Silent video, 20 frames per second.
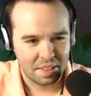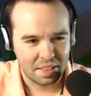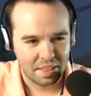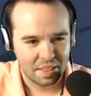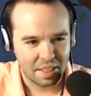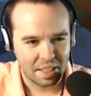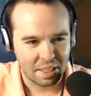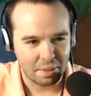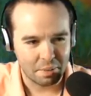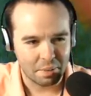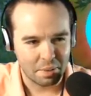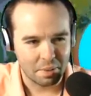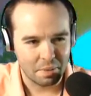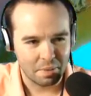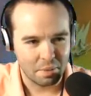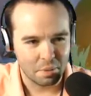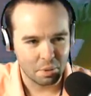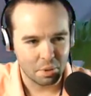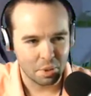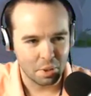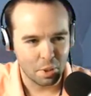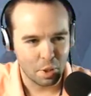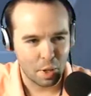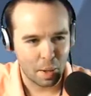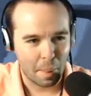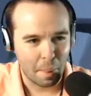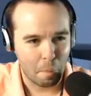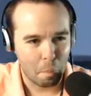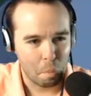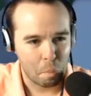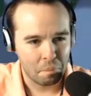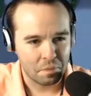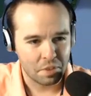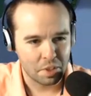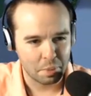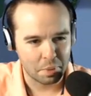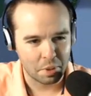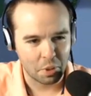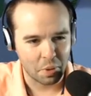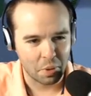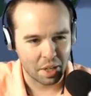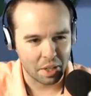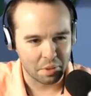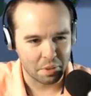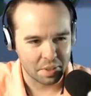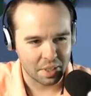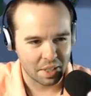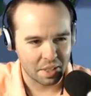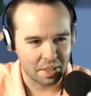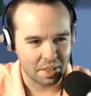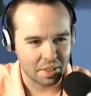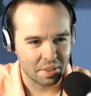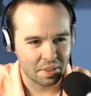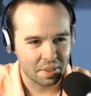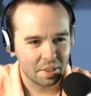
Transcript: And then we'll... Something going on over there, though.